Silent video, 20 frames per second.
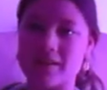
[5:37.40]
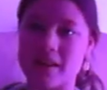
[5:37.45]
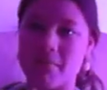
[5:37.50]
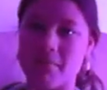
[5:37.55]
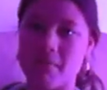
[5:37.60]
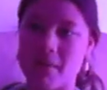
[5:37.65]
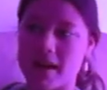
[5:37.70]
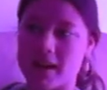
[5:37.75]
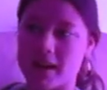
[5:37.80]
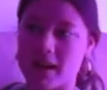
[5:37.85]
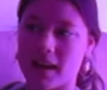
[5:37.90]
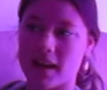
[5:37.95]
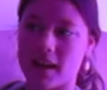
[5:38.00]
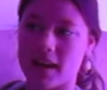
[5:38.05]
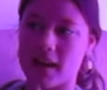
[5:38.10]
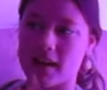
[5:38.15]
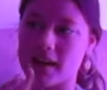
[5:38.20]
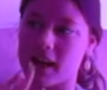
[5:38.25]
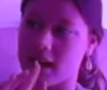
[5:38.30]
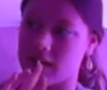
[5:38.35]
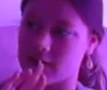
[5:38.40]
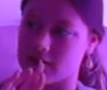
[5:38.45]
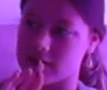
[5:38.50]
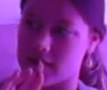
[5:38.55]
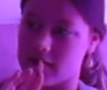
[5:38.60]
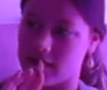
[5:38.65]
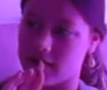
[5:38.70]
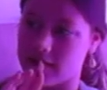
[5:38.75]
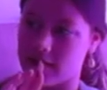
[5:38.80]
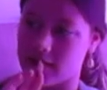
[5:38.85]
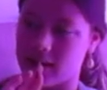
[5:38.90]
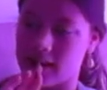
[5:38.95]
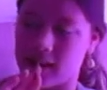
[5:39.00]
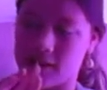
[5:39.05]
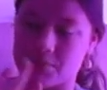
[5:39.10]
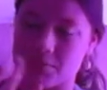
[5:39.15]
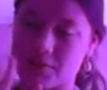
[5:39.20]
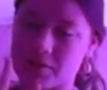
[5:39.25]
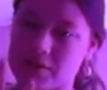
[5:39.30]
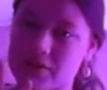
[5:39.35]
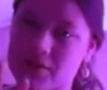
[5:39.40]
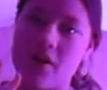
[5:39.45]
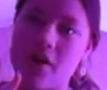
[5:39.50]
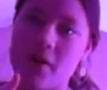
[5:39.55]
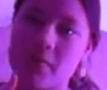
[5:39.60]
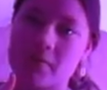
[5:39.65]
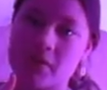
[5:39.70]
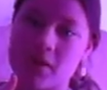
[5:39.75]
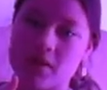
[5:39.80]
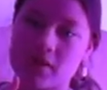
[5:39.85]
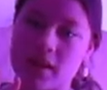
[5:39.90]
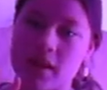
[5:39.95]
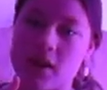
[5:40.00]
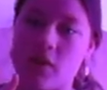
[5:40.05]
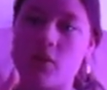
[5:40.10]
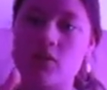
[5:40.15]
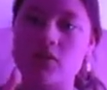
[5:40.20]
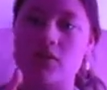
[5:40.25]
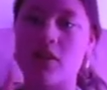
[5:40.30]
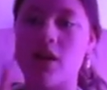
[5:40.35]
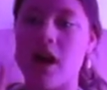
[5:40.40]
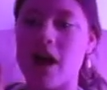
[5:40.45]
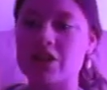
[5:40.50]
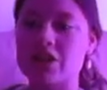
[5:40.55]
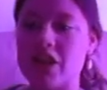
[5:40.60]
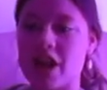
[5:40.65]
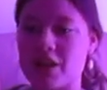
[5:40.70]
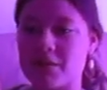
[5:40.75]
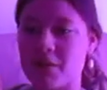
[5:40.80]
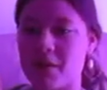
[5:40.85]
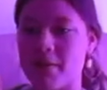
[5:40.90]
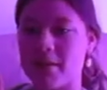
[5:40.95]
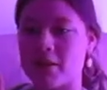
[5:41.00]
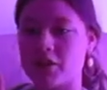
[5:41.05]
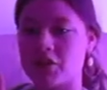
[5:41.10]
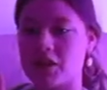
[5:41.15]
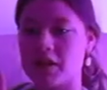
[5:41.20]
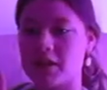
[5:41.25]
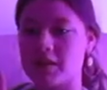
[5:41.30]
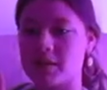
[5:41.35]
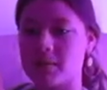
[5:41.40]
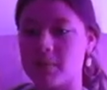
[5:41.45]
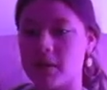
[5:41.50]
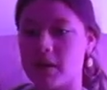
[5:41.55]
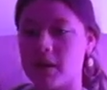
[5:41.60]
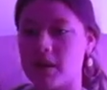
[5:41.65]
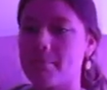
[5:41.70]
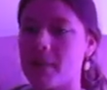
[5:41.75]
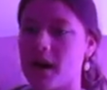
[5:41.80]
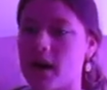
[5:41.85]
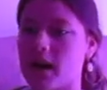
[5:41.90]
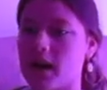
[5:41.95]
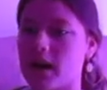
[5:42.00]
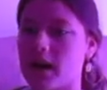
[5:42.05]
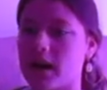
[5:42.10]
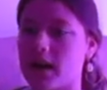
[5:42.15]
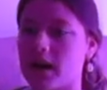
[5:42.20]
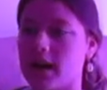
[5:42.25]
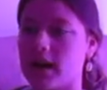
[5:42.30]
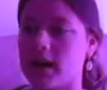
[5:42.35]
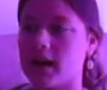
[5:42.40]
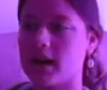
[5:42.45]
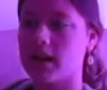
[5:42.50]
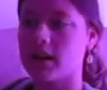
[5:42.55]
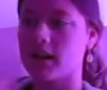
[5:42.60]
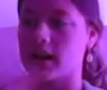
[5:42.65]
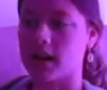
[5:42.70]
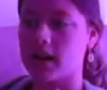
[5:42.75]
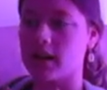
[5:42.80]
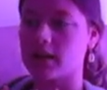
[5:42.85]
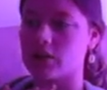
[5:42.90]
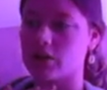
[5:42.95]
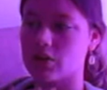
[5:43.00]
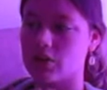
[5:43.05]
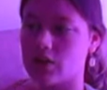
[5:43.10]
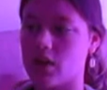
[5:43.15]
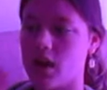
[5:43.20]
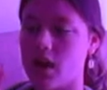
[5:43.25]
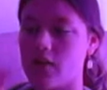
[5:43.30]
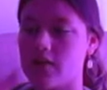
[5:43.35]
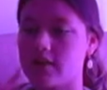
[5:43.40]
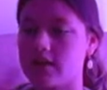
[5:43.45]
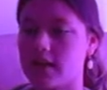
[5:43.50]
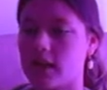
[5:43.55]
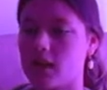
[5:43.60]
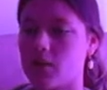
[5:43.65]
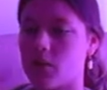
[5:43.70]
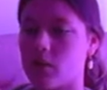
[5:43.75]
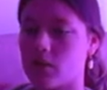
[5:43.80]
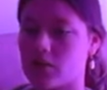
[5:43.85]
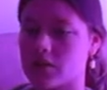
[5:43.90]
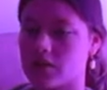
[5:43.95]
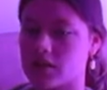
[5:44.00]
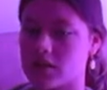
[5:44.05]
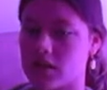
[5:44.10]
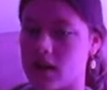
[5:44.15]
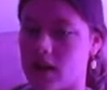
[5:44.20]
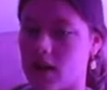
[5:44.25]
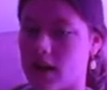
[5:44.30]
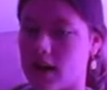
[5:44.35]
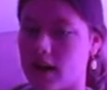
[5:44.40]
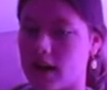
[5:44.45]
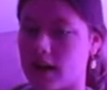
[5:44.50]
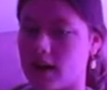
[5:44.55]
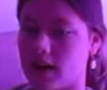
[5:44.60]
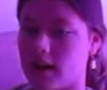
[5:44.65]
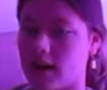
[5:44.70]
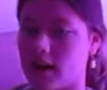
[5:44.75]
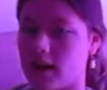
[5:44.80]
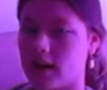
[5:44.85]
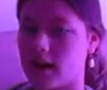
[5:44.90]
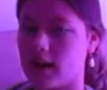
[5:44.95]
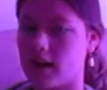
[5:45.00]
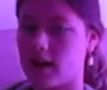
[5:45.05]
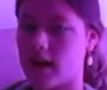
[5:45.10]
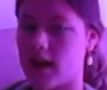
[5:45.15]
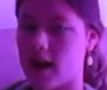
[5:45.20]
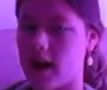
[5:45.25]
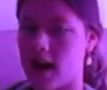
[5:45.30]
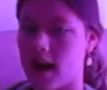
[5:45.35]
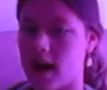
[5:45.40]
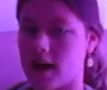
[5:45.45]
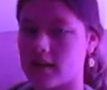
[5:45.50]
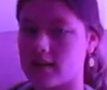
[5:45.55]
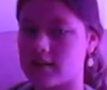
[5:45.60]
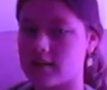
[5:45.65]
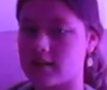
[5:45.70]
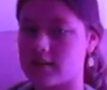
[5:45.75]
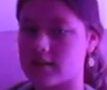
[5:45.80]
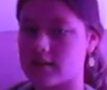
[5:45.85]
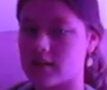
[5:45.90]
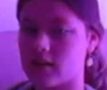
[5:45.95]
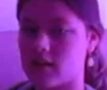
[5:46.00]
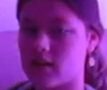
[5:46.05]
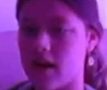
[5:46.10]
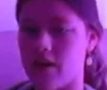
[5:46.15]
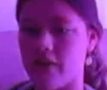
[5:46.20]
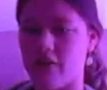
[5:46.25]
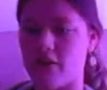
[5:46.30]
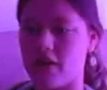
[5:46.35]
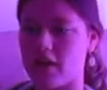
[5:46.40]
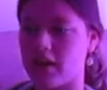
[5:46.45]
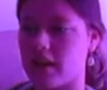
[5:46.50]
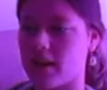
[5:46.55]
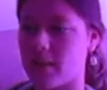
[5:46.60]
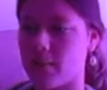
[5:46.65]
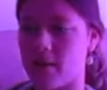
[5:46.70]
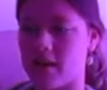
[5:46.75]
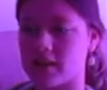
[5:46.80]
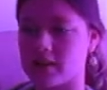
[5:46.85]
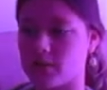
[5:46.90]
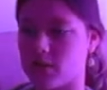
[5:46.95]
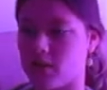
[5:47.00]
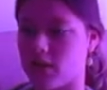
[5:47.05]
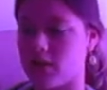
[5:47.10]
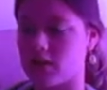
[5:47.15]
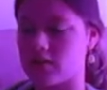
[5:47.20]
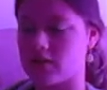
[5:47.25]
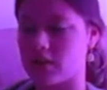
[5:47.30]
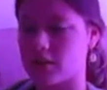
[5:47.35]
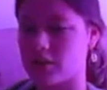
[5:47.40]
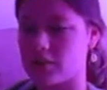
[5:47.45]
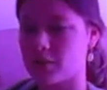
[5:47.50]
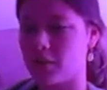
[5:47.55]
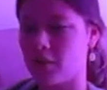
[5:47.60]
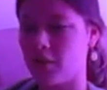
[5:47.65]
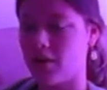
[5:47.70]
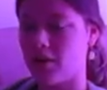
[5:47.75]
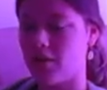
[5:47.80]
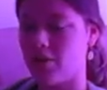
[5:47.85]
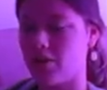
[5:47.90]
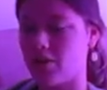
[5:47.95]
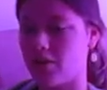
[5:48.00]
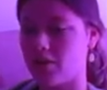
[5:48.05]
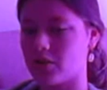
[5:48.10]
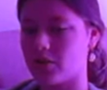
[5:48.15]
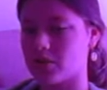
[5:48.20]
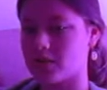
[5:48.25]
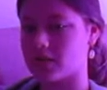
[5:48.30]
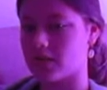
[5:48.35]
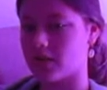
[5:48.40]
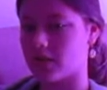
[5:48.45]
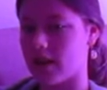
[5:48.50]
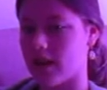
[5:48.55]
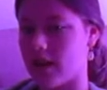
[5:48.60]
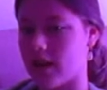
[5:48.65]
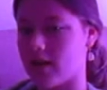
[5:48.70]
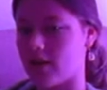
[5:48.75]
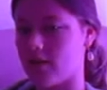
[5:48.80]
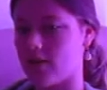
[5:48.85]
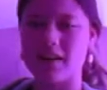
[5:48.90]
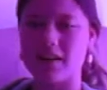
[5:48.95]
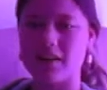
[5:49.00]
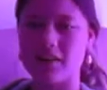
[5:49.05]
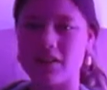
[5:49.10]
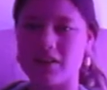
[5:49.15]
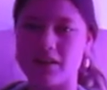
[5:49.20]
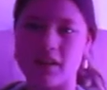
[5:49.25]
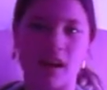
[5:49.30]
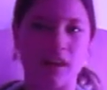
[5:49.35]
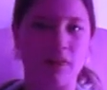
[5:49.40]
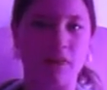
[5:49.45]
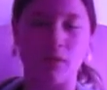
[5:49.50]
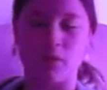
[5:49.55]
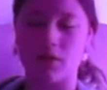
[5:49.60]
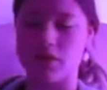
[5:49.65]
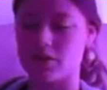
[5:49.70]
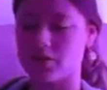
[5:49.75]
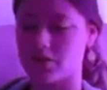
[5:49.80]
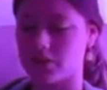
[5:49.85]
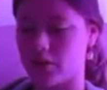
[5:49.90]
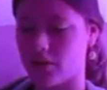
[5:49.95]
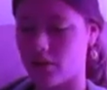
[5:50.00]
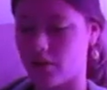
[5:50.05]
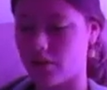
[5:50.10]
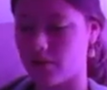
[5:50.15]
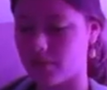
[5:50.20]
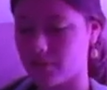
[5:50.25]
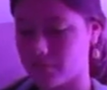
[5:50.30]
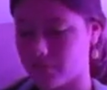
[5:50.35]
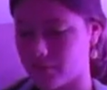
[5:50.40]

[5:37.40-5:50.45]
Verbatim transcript: I'm making a kale salad and I'm just so excited. Also, I changed my bed sheets, but my like Junikov is getting washed tonight and I'll have it again by tomorrow. So I just put on those ones for now. I, I thought you should know.